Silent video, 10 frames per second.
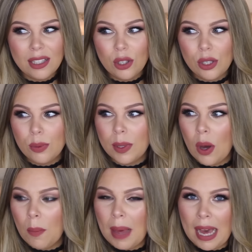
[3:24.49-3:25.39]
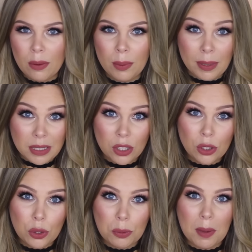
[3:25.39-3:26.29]
As soon as we got back, we went to the
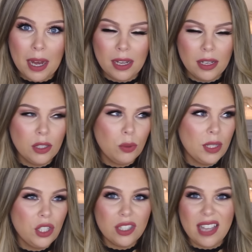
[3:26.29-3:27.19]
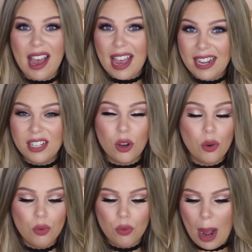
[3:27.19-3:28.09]
supermarket because we just ate
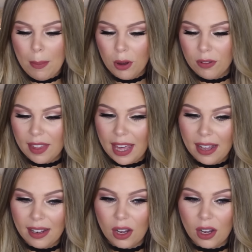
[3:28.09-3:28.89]
crap over there.